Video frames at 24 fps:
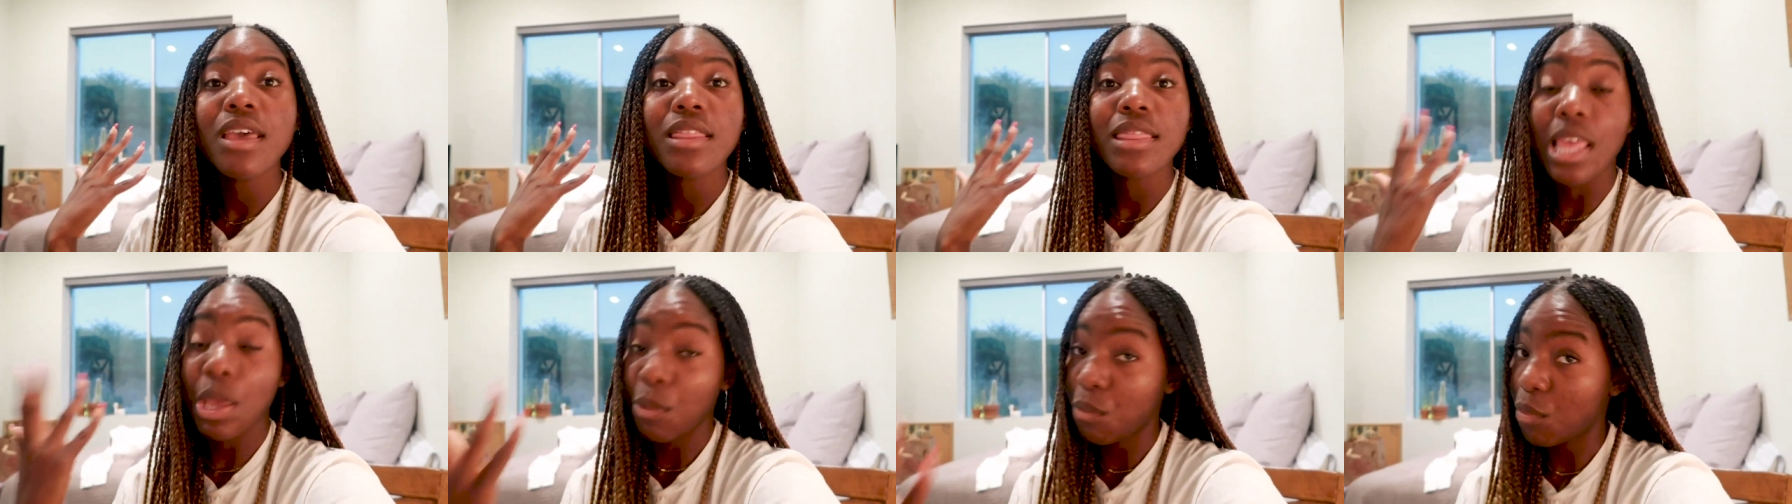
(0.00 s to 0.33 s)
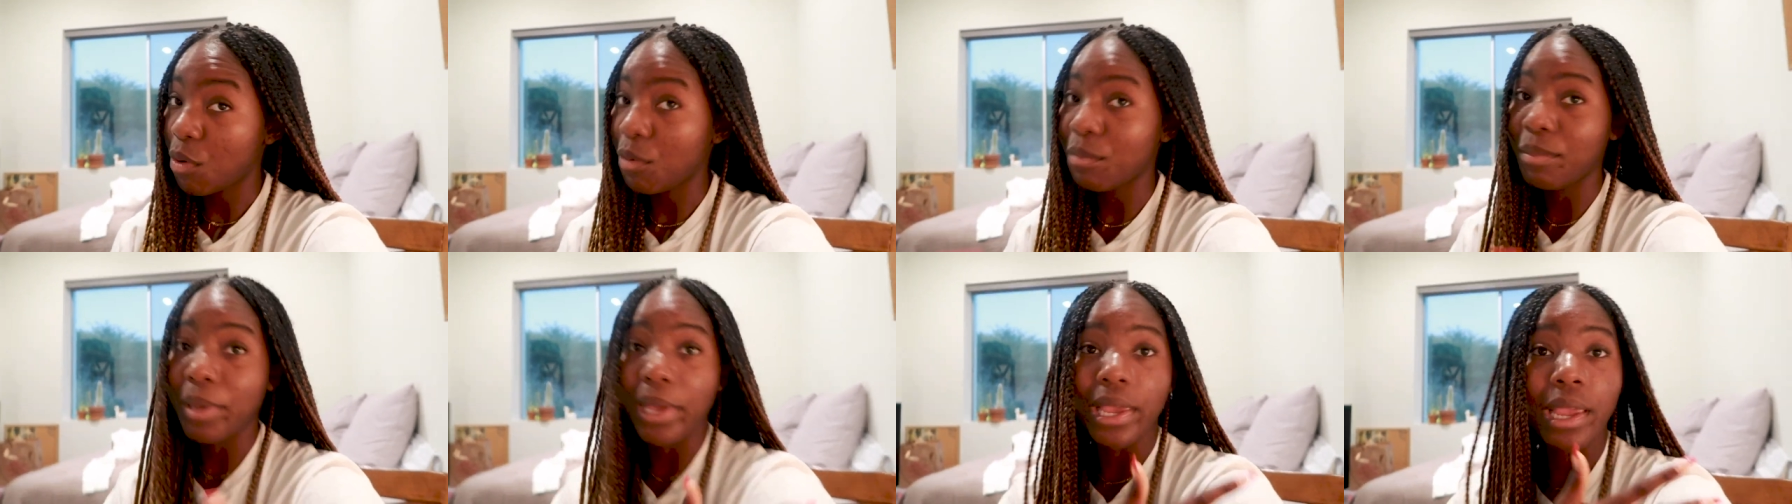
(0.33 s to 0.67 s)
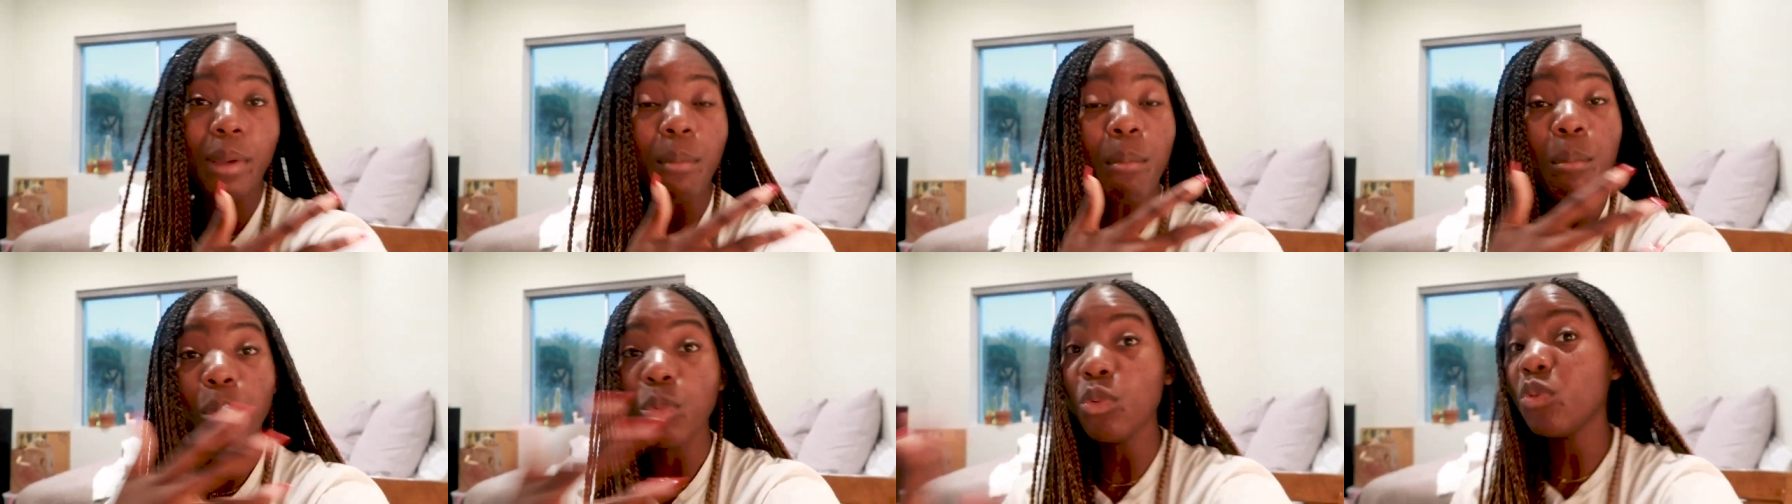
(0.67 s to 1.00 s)
There will
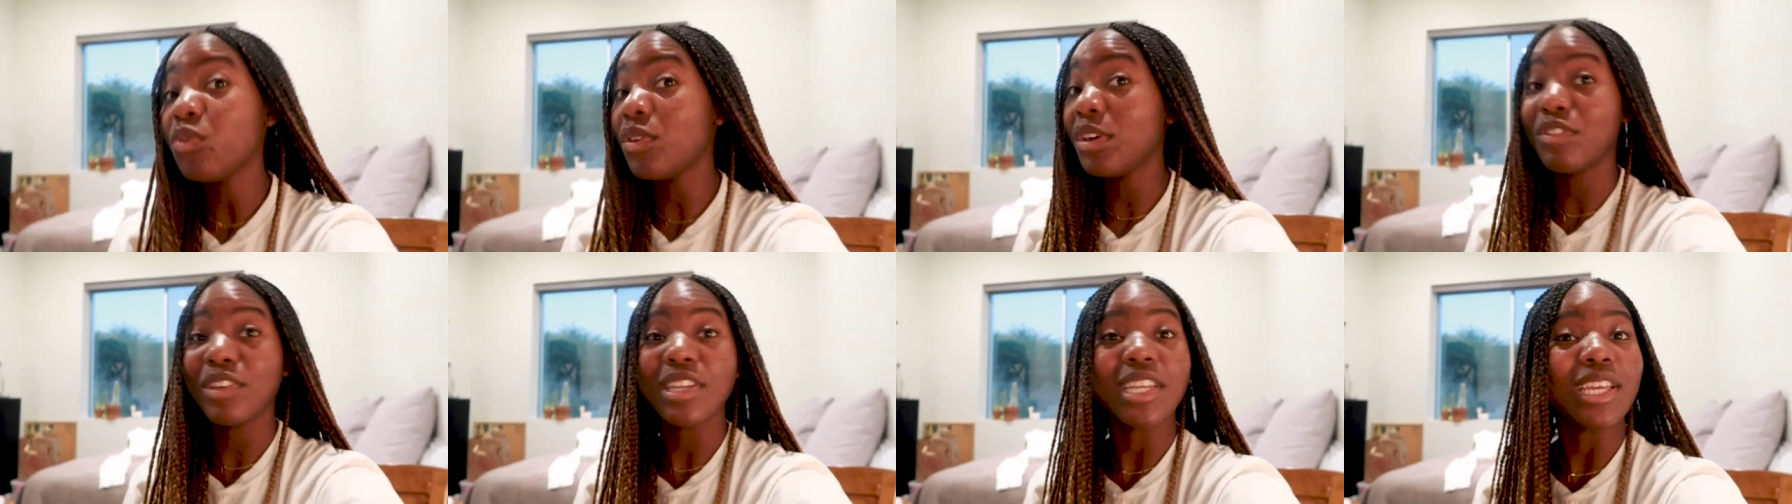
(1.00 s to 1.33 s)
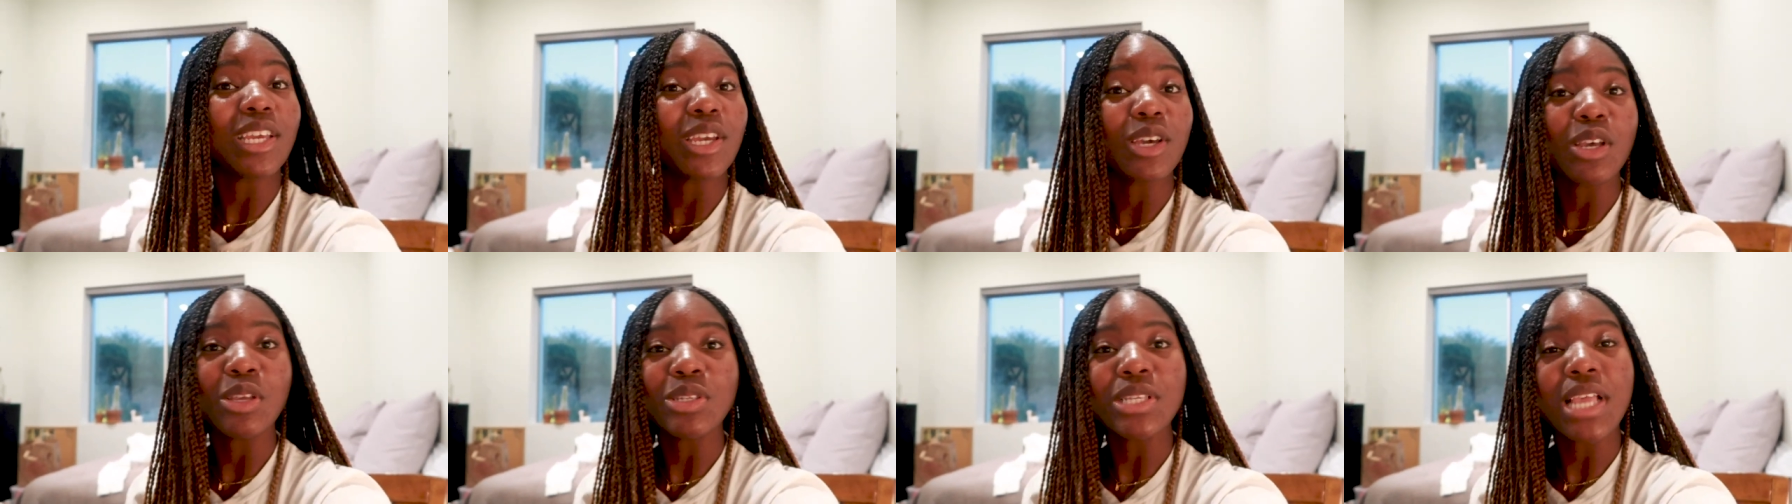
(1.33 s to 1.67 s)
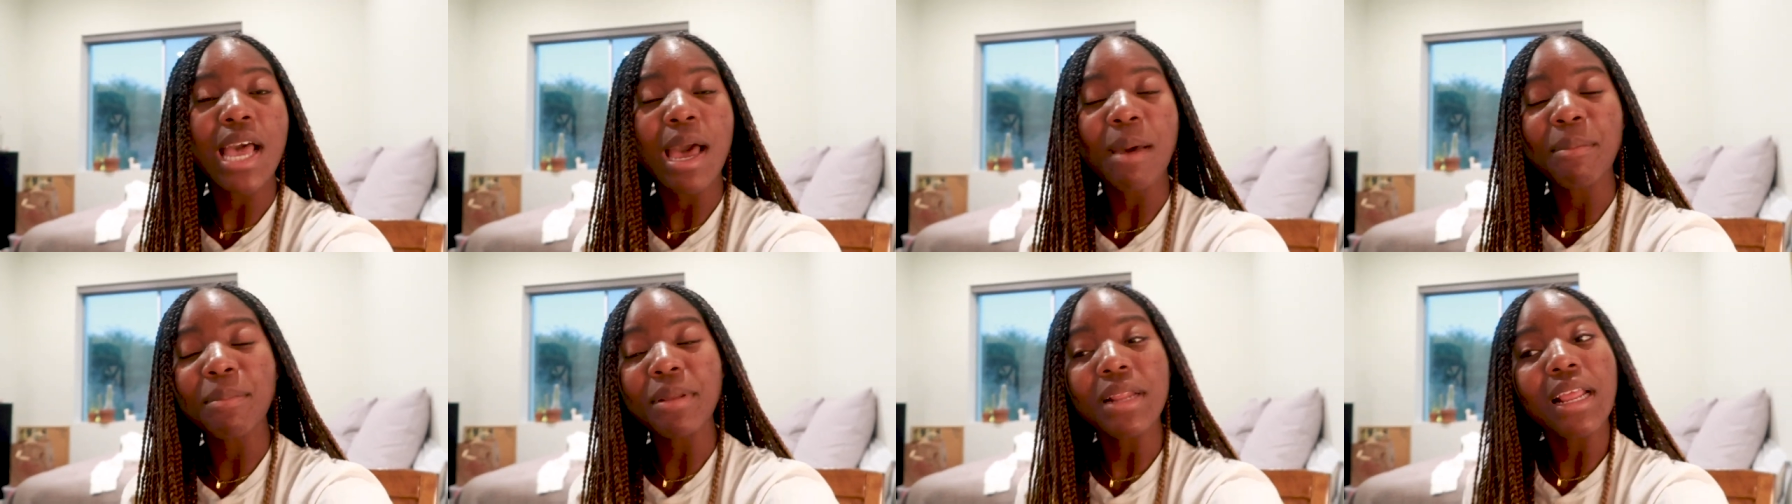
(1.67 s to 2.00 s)
be moving videos
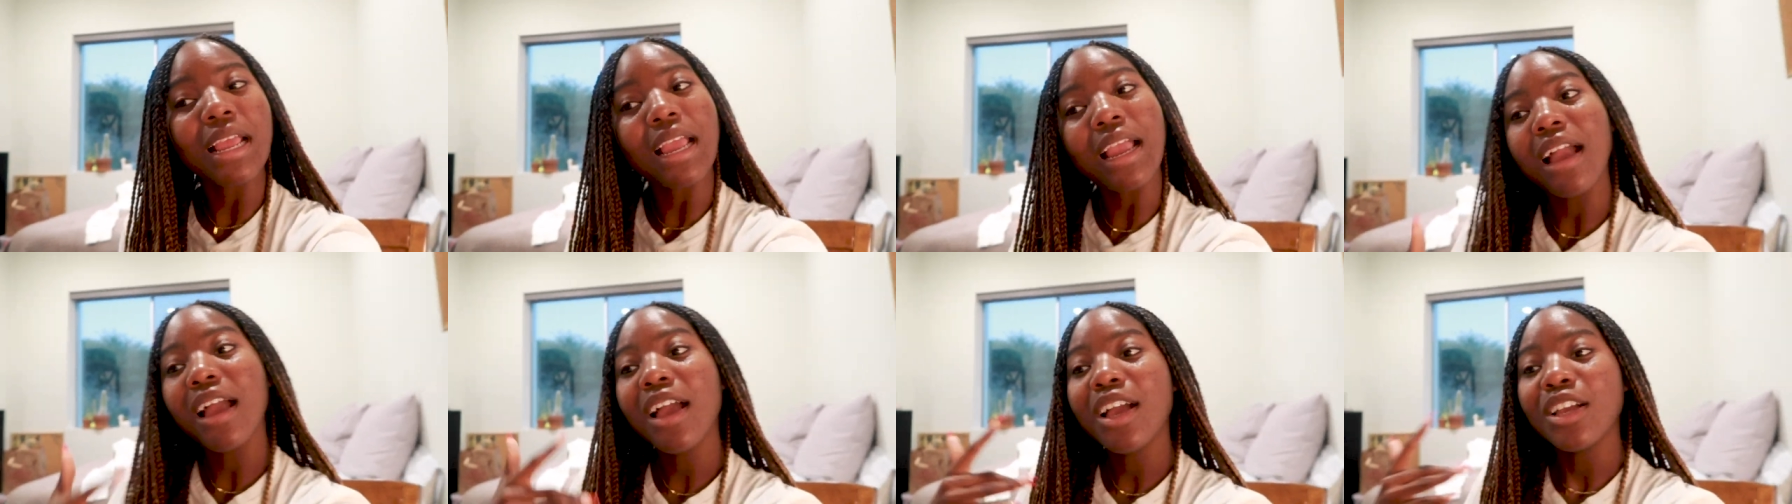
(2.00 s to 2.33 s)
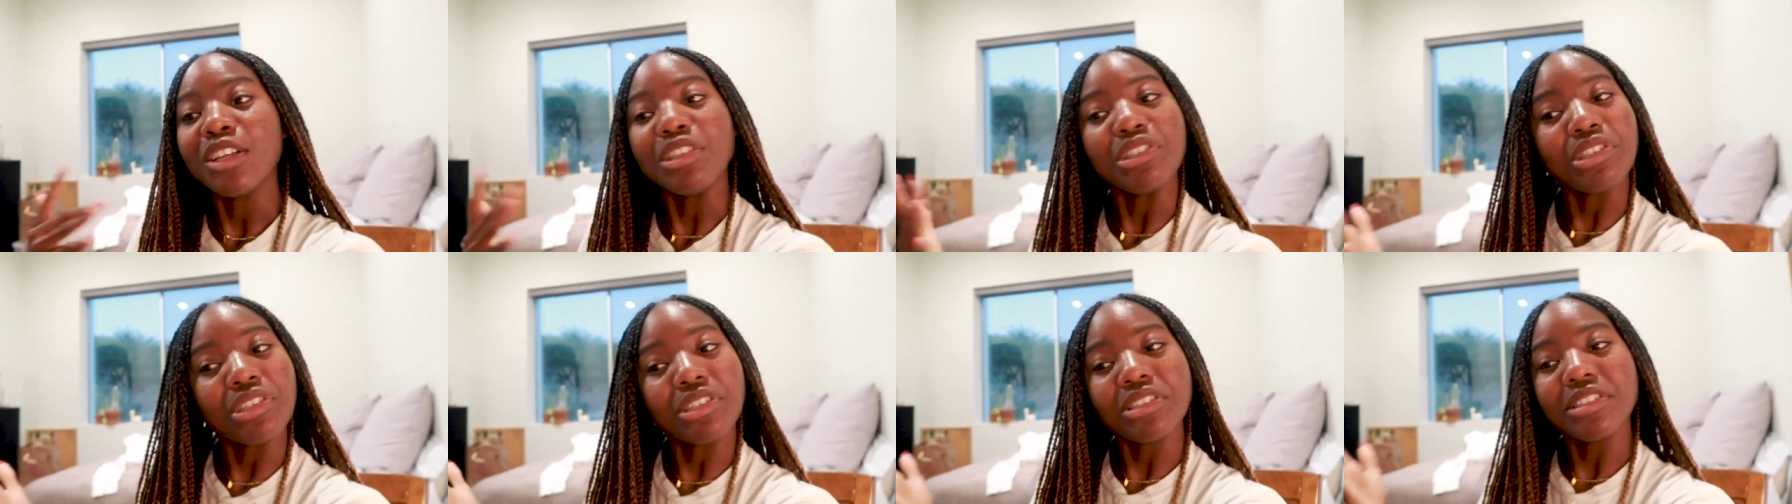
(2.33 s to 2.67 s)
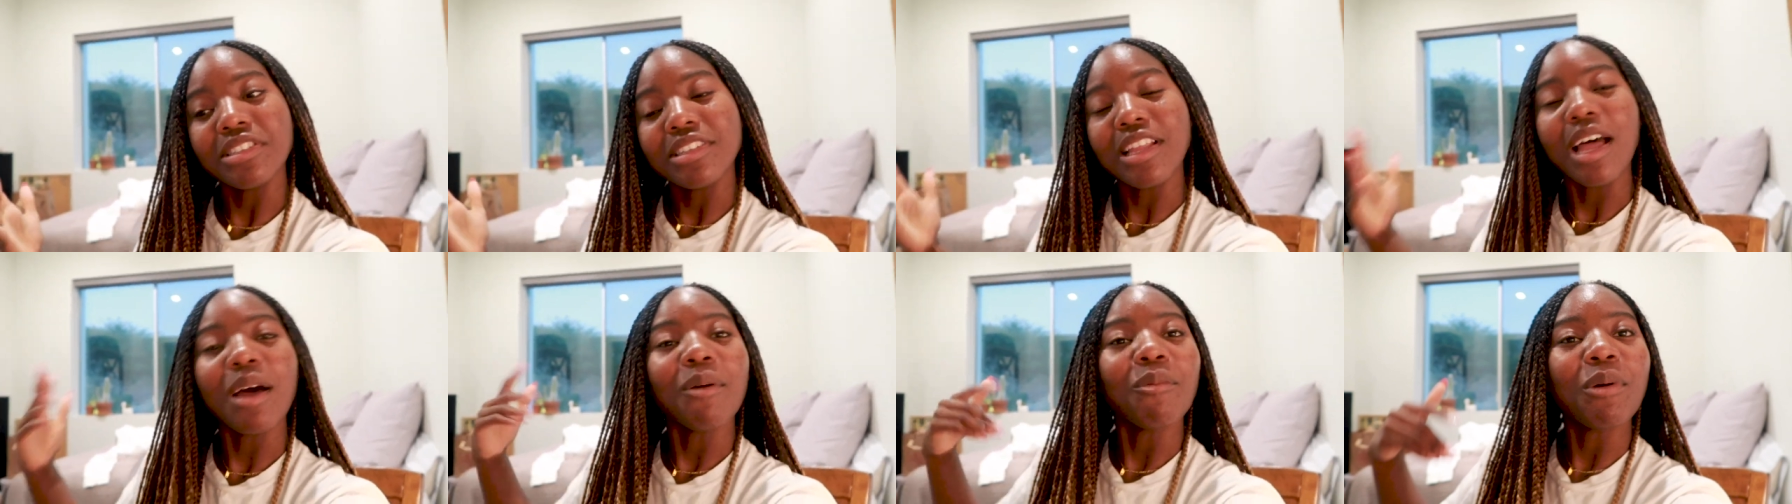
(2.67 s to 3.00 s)
happening,
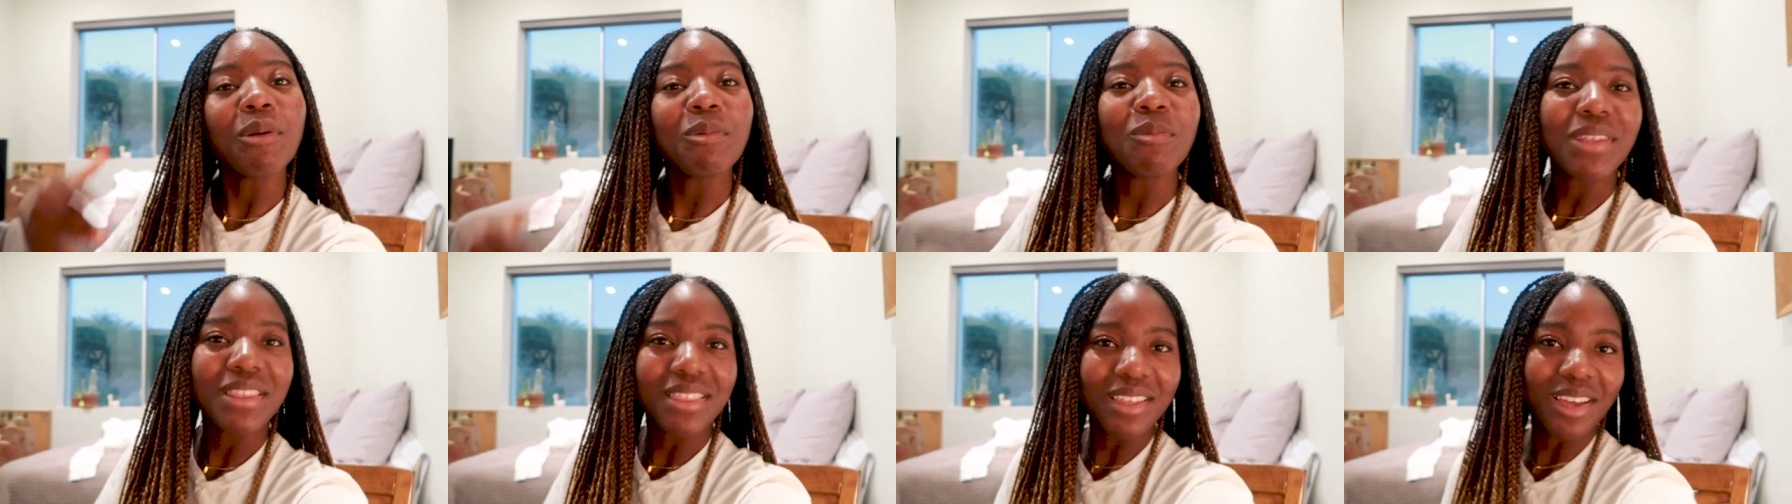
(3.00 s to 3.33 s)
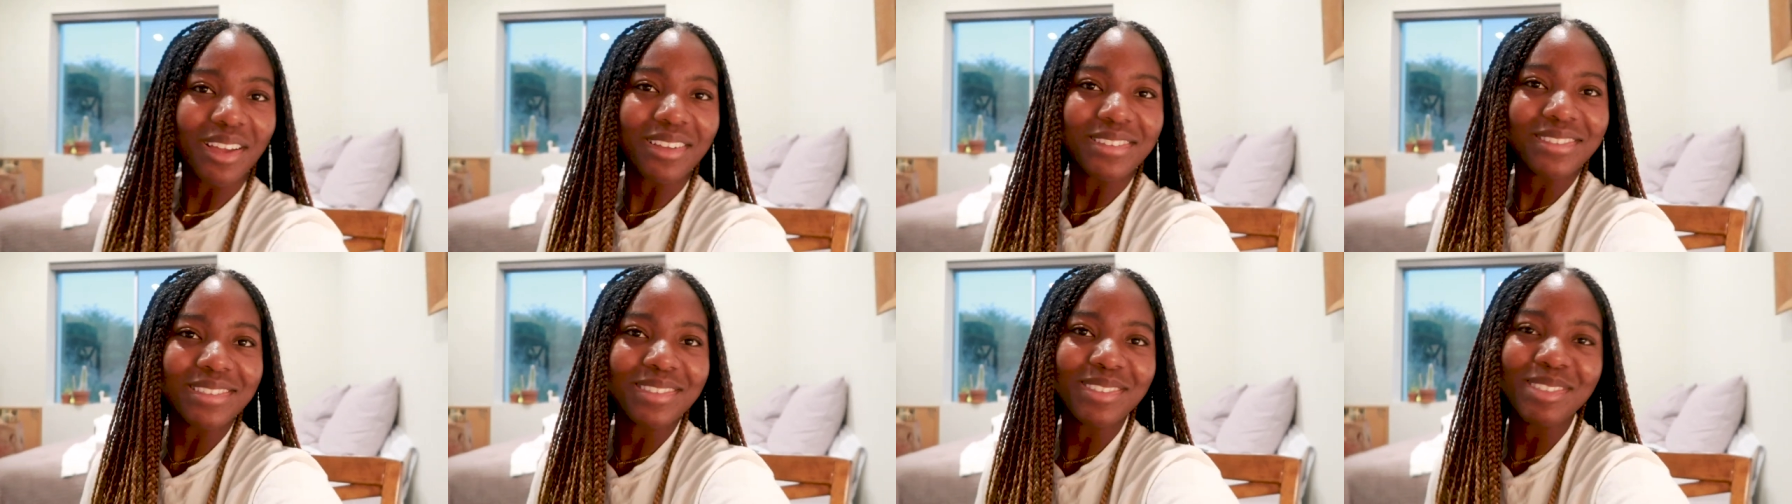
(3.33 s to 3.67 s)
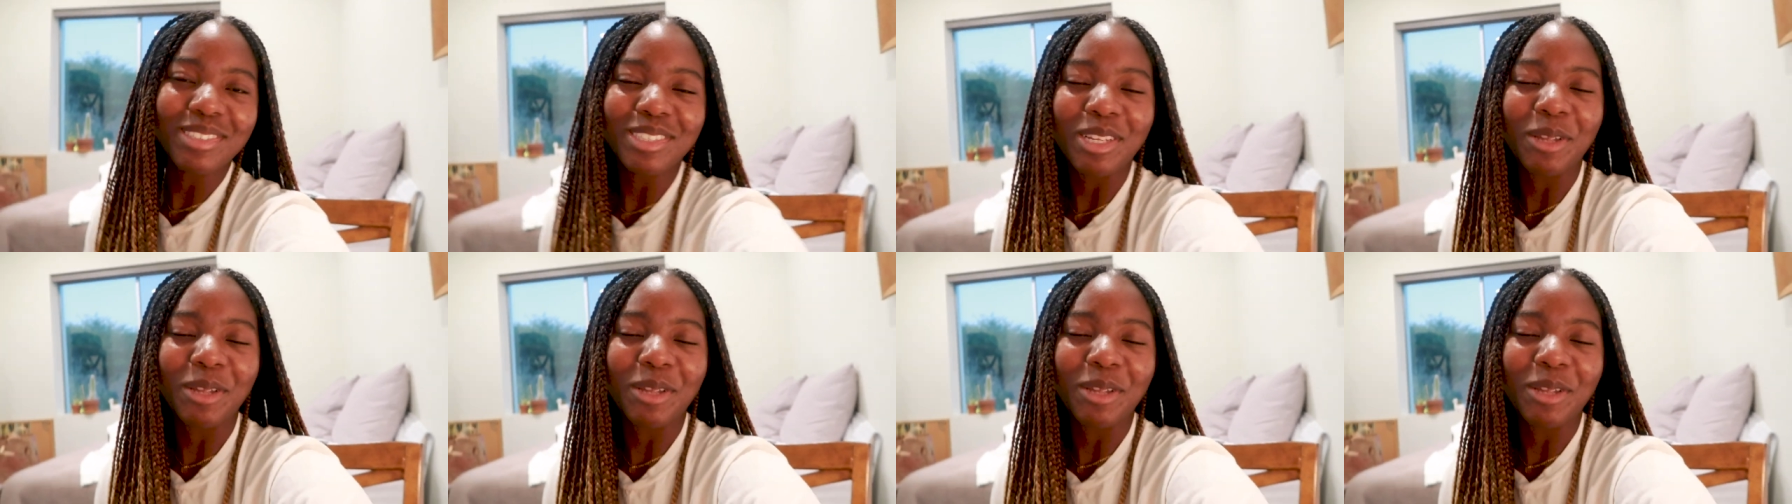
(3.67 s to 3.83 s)
just not when we thought.